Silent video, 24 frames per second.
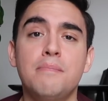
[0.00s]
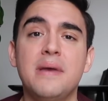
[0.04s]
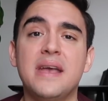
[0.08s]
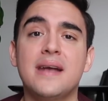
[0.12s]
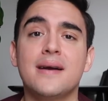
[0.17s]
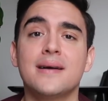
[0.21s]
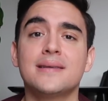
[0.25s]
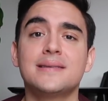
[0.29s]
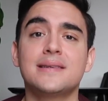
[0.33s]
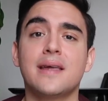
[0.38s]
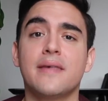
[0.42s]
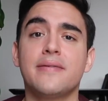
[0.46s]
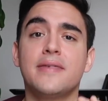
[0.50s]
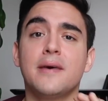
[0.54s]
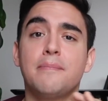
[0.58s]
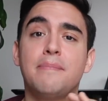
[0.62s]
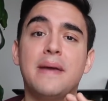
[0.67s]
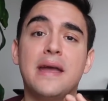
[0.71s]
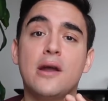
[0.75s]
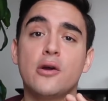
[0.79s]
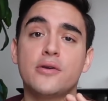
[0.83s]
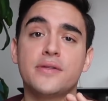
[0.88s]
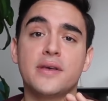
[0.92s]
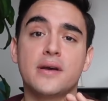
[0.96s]
Because the
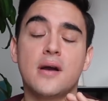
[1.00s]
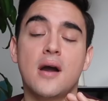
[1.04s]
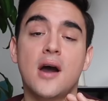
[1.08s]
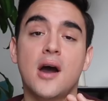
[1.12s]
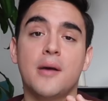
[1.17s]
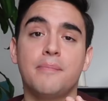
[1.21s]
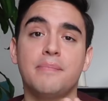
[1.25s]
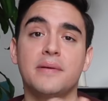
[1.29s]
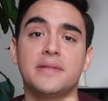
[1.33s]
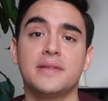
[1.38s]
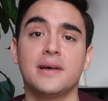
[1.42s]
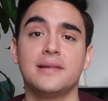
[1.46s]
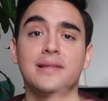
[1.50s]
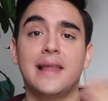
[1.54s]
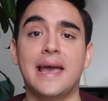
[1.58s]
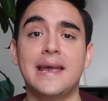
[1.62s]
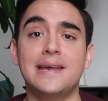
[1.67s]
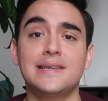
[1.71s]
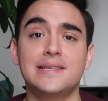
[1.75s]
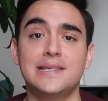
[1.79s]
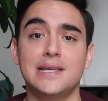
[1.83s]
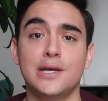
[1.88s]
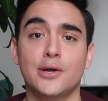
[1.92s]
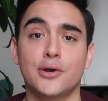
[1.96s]
bigger the cup, the
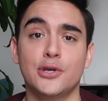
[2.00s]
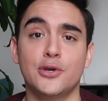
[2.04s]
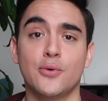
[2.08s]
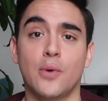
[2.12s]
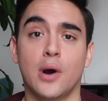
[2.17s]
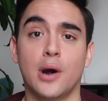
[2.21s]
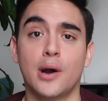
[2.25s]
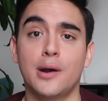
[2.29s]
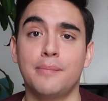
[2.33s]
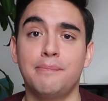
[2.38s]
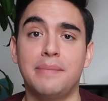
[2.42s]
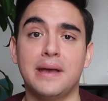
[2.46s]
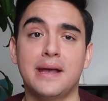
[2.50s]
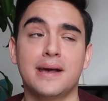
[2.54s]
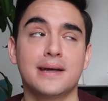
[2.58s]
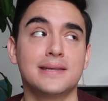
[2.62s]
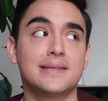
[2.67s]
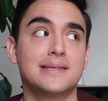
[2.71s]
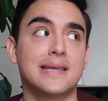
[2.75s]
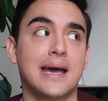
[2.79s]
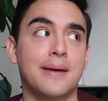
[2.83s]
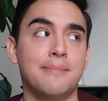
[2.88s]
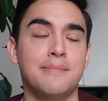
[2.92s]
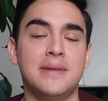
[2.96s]
lazier you are
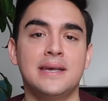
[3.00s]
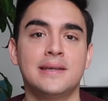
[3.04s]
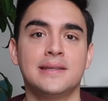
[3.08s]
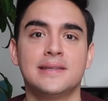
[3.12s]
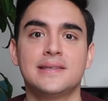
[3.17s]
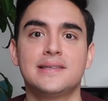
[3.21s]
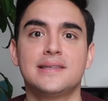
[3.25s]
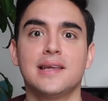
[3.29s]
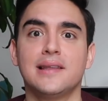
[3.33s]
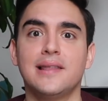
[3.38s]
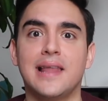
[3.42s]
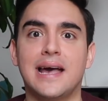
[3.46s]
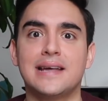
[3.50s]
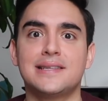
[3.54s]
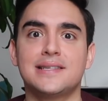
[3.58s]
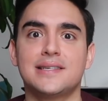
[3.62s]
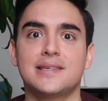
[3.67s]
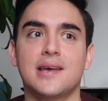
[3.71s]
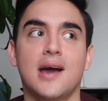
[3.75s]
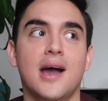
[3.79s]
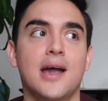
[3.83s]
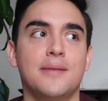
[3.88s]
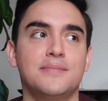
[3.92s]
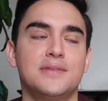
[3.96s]
because that means the less
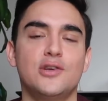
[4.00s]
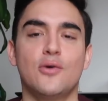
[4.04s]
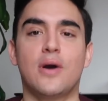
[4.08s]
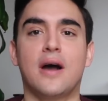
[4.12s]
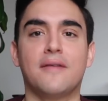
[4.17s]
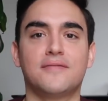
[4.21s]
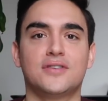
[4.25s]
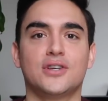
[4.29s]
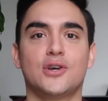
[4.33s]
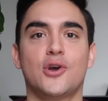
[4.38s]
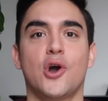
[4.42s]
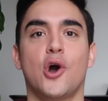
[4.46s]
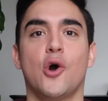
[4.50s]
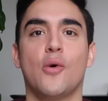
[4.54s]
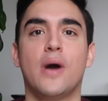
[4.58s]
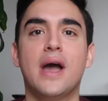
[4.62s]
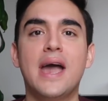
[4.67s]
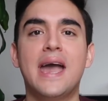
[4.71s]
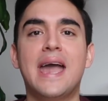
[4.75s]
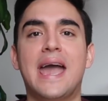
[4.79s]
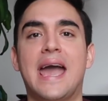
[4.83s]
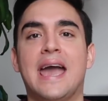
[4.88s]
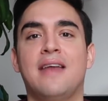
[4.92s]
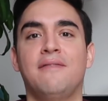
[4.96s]
times you have to go
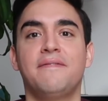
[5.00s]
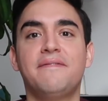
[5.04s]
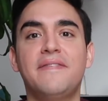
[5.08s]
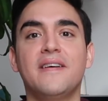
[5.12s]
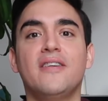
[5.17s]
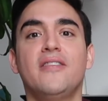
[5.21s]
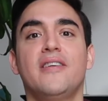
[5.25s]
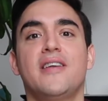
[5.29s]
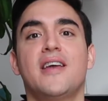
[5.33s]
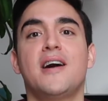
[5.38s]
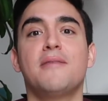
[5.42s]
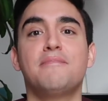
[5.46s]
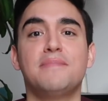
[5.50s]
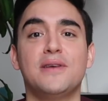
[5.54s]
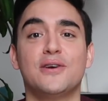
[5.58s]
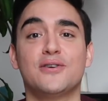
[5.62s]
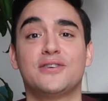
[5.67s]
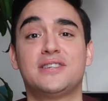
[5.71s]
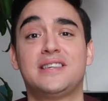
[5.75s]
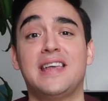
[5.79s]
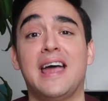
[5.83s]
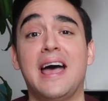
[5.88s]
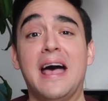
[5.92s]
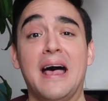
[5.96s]
and fill it up
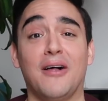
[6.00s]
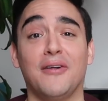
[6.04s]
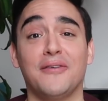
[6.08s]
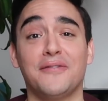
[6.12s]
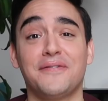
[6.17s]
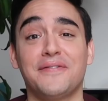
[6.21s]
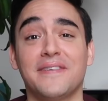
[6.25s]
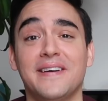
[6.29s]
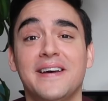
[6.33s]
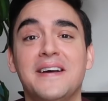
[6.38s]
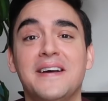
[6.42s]
yourself.